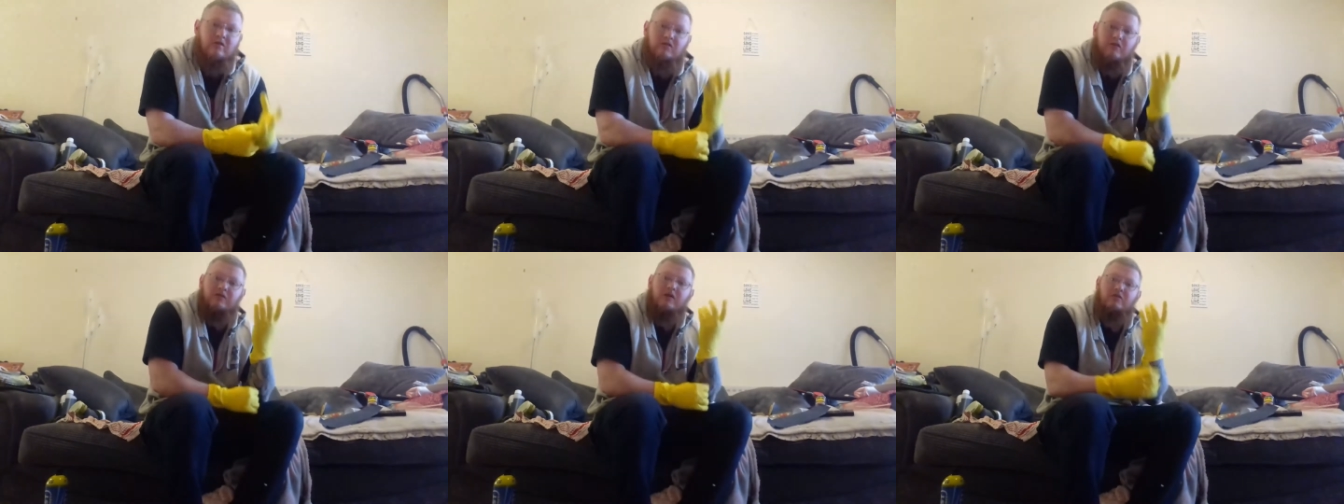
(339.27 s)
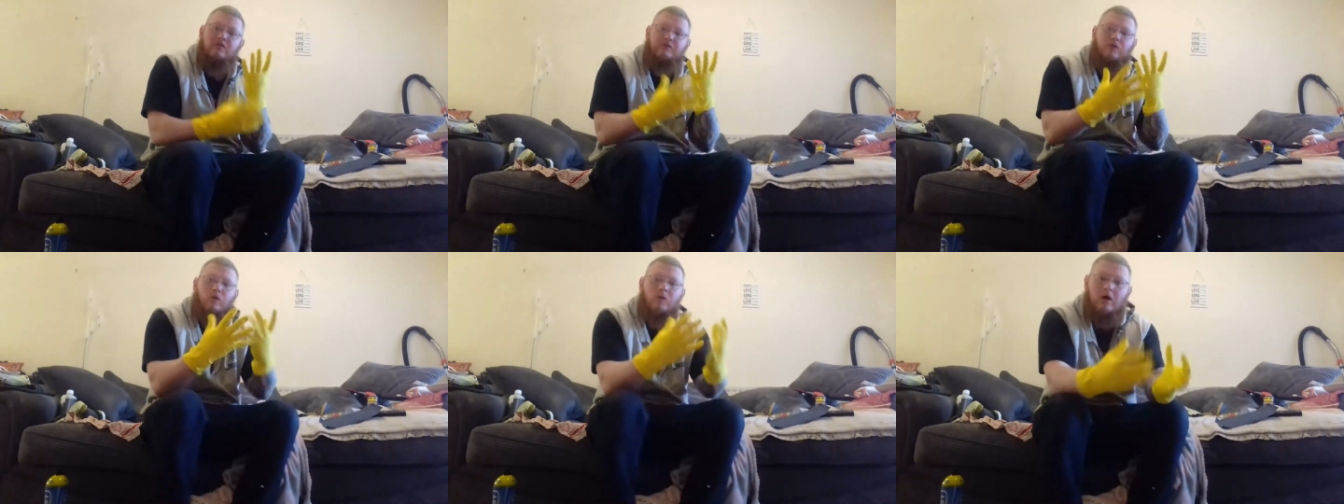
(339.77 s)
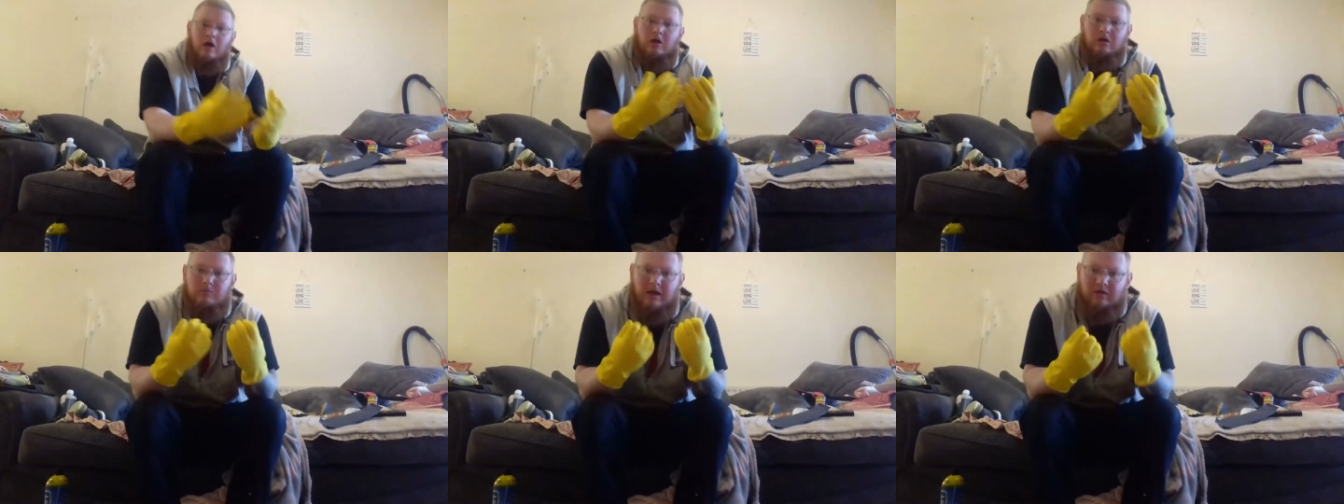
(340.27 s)
So first of all,
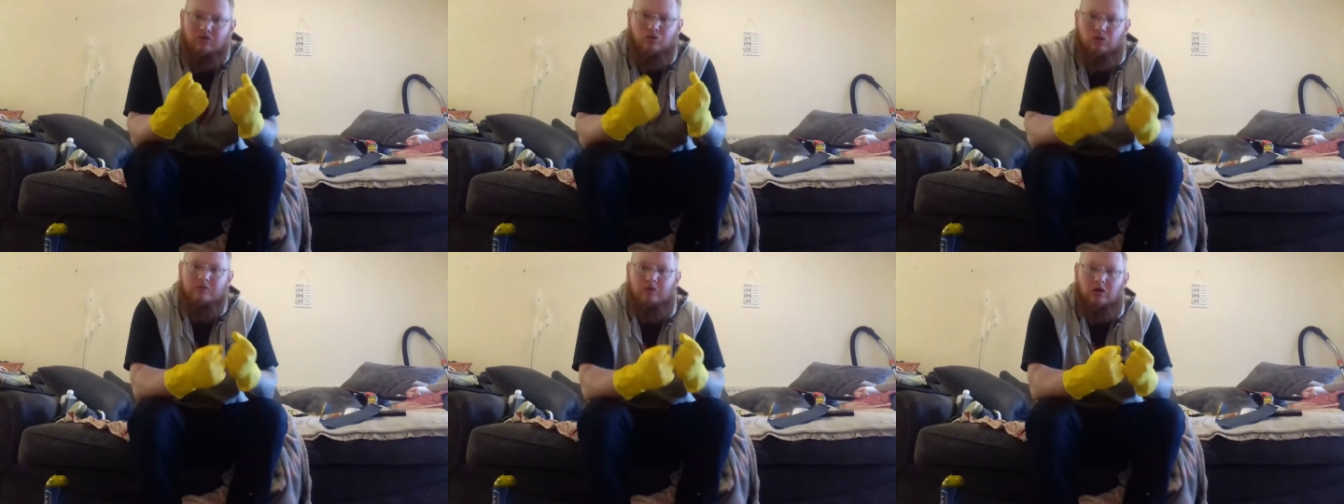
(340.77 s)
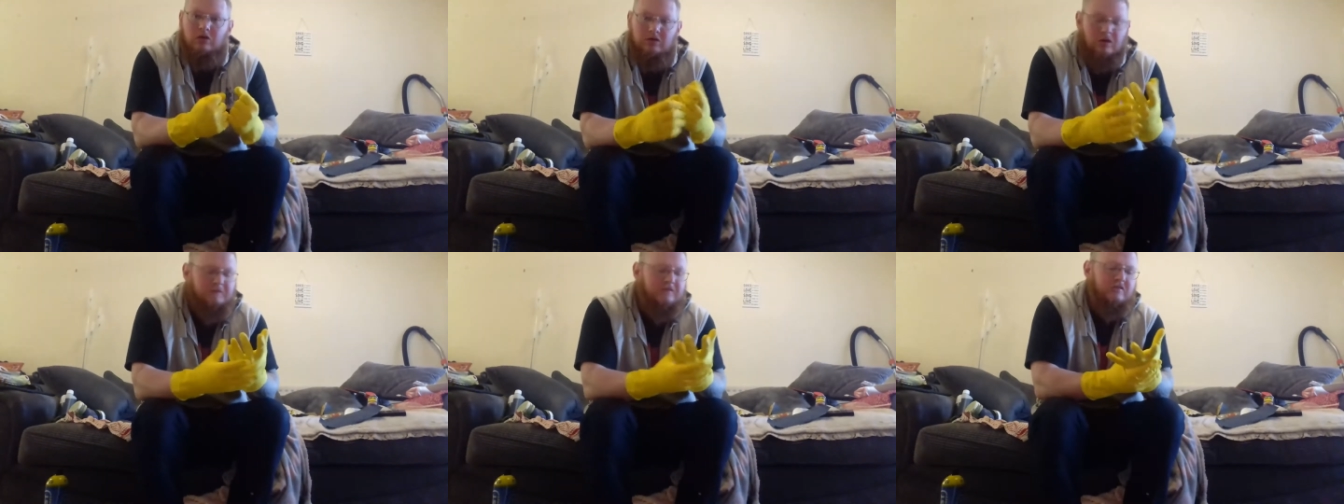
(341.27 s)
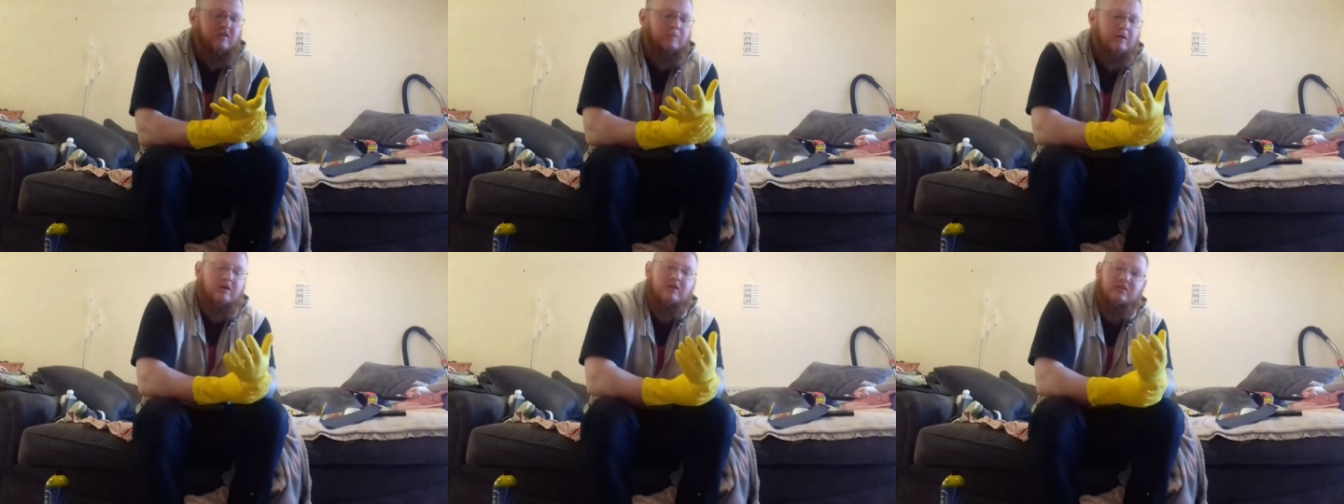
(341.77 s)
you make sure you've got gloves,
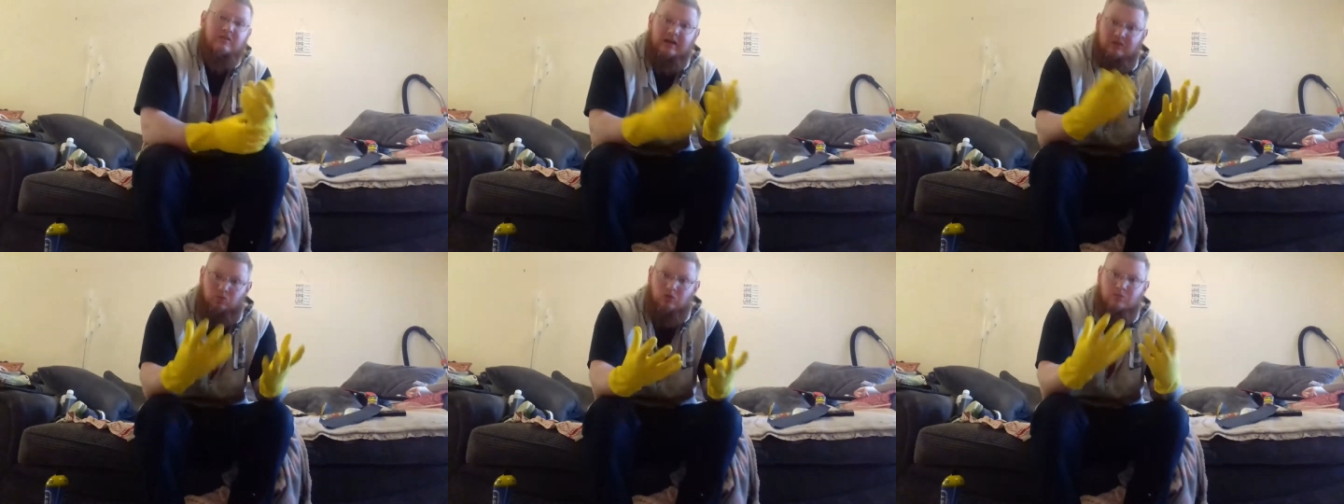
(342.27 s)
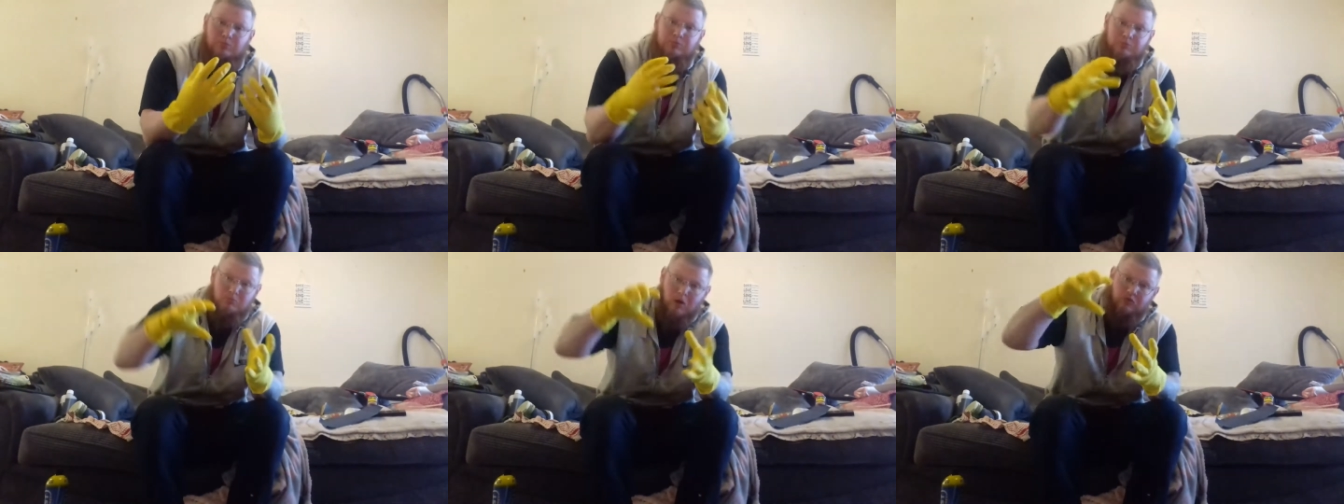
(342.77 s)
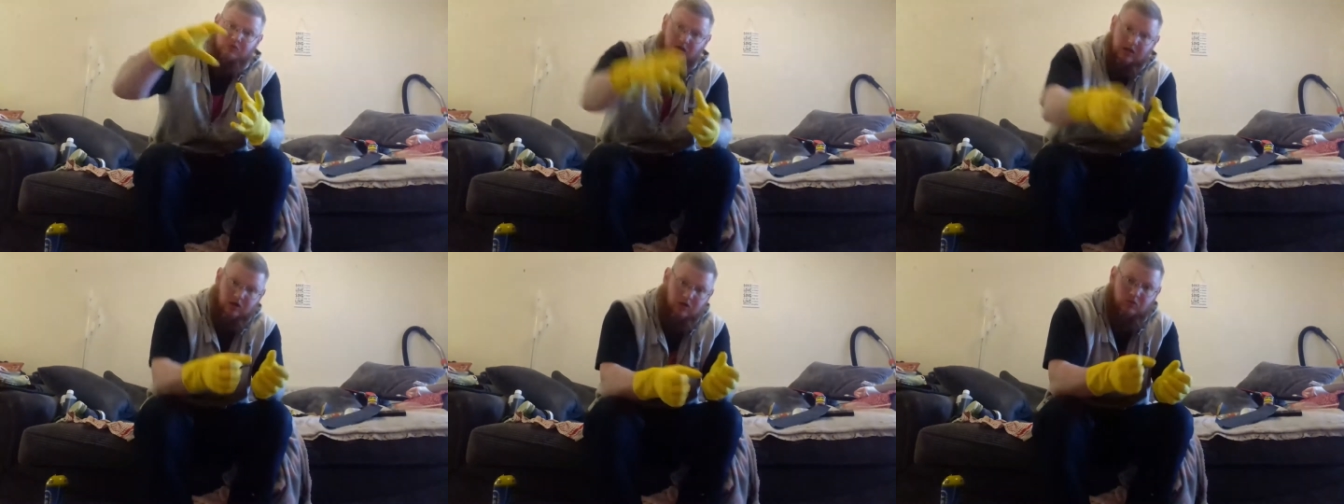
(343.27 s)
because that's what's mostly
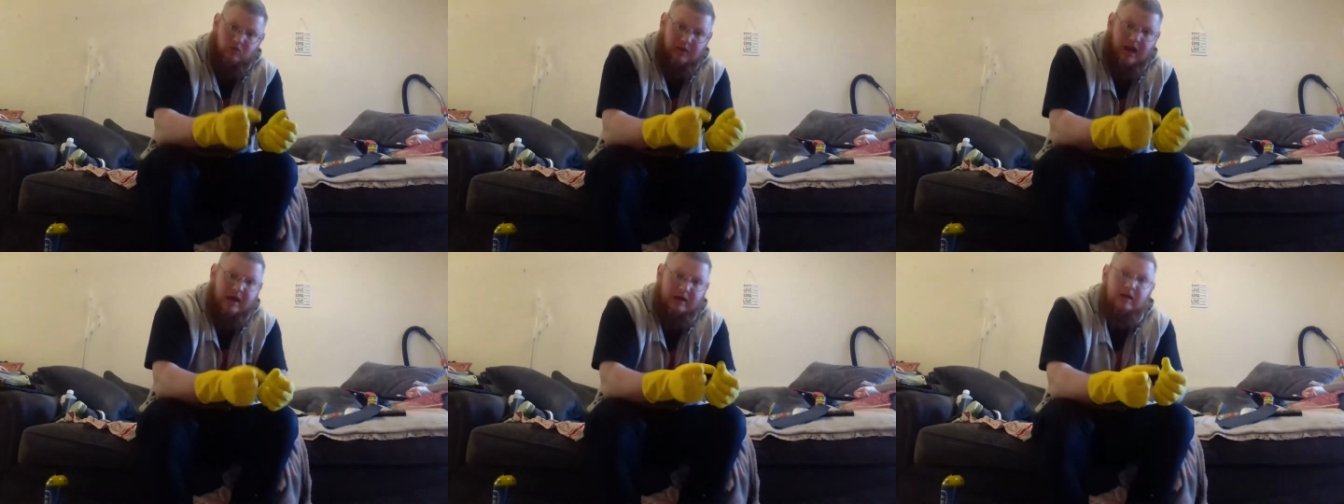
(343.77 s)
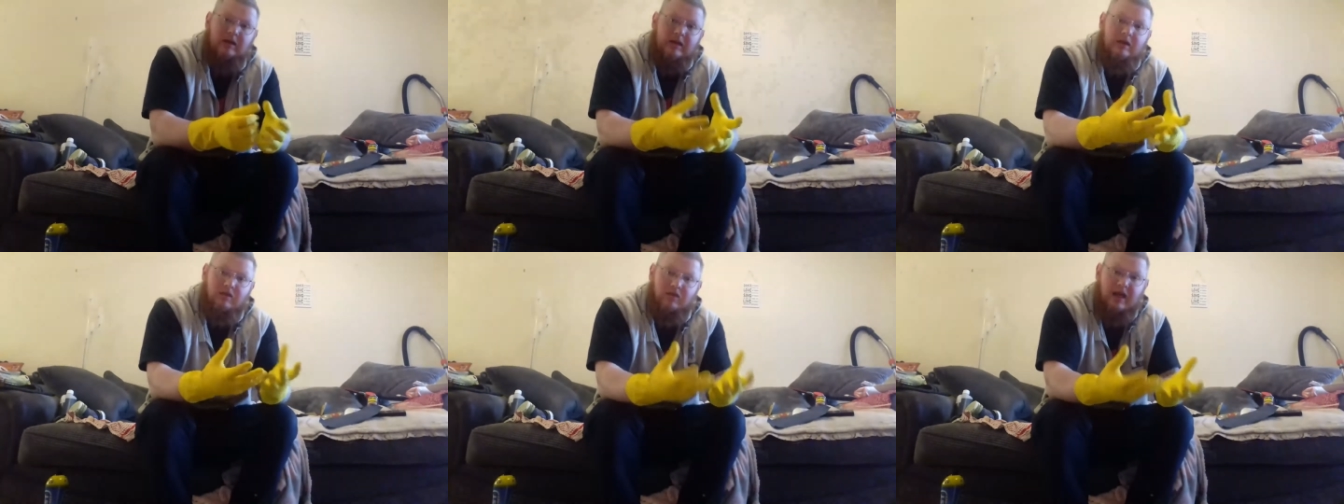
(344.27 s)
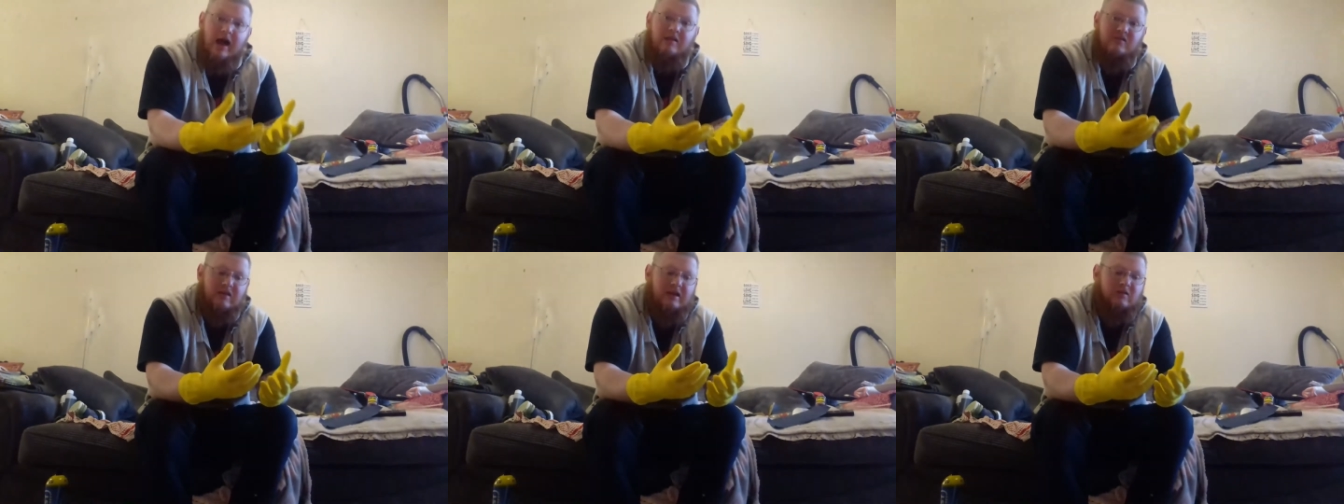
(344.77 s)
going to be handling the
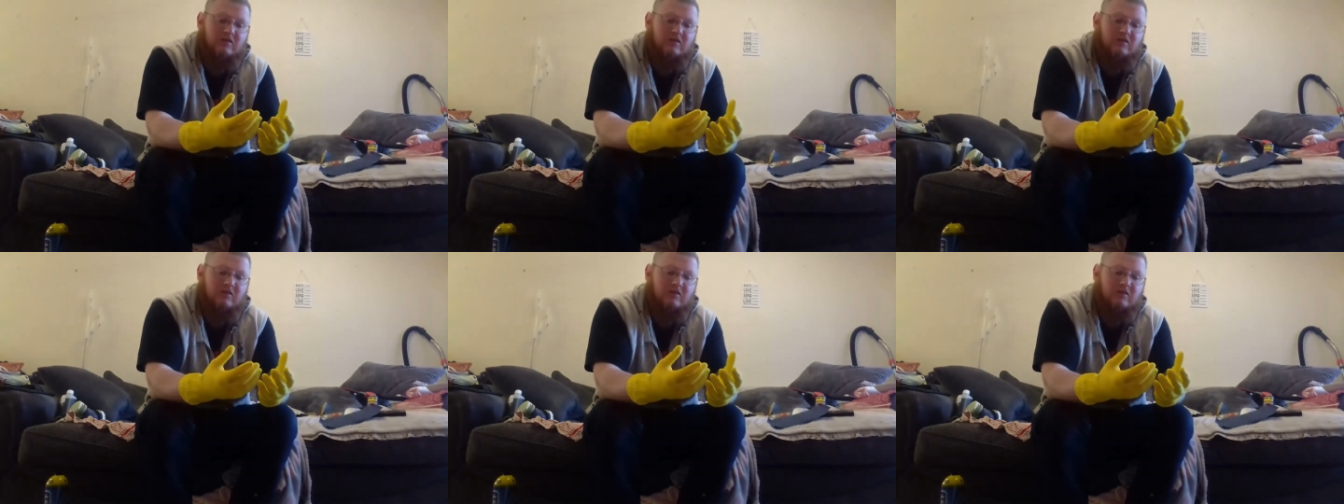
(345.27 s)
acid.